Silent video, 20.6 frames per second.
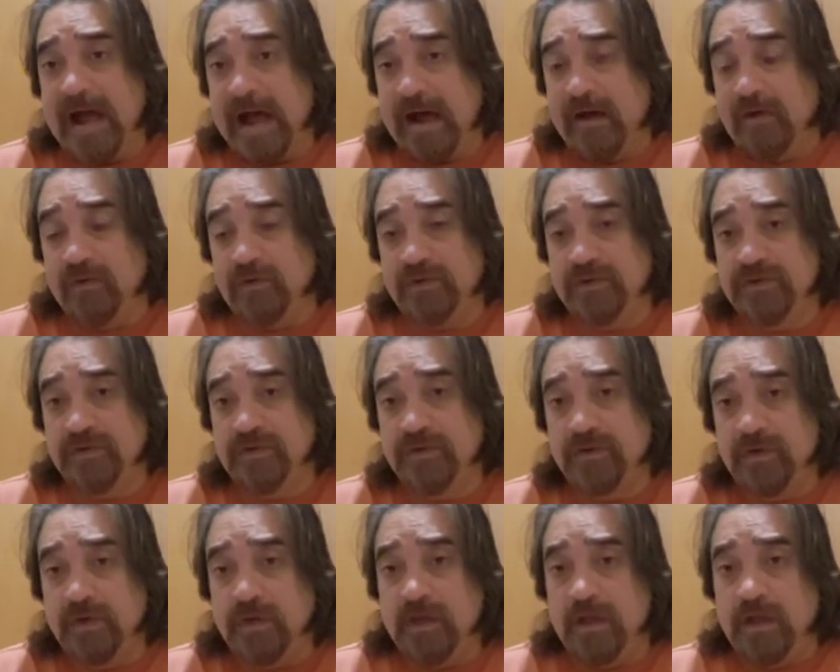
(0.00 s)

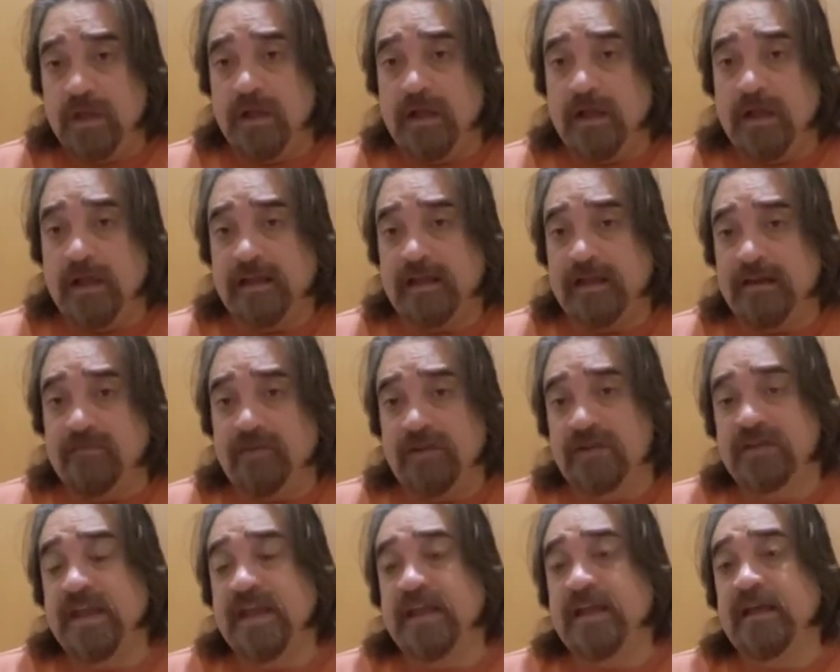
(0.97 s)
pounds, give
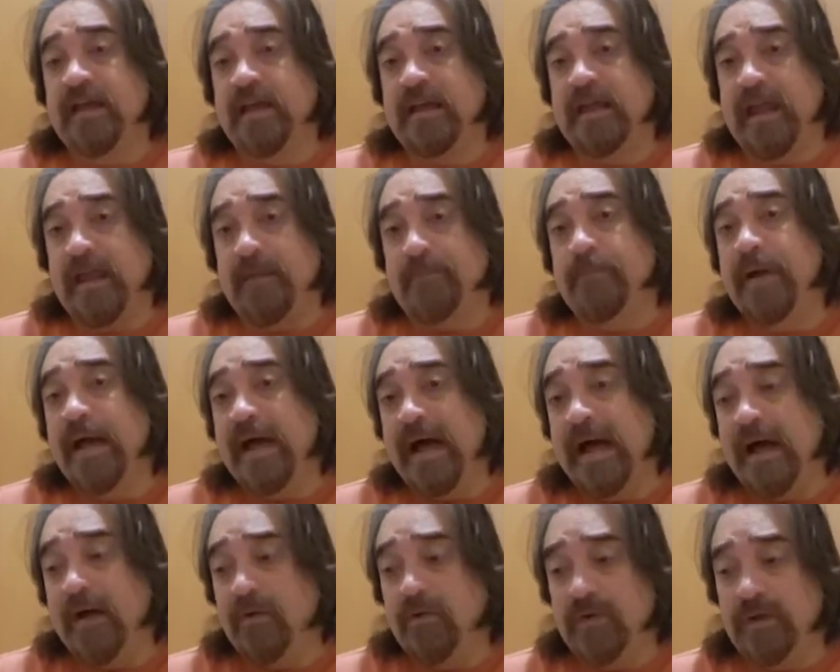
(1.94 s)
or take a
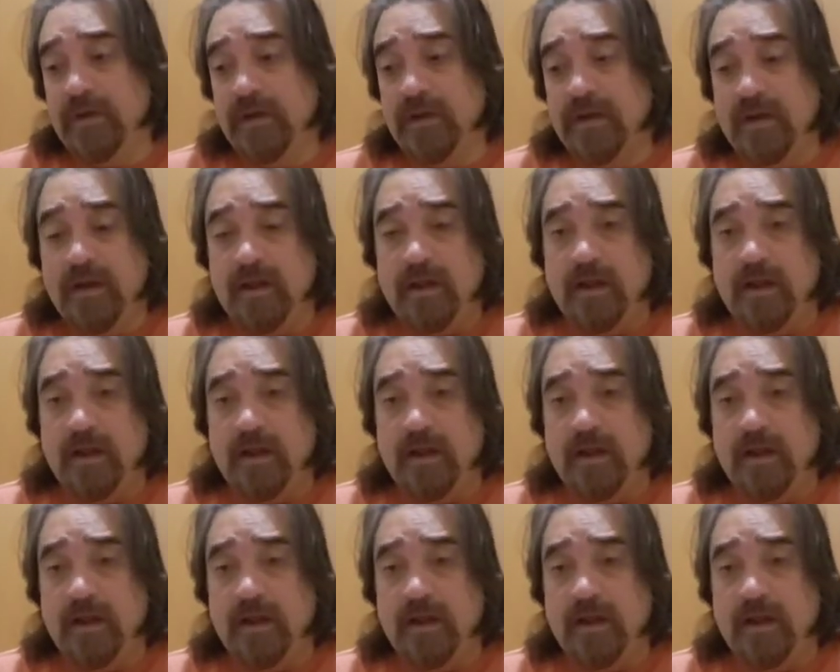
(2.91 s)
pound.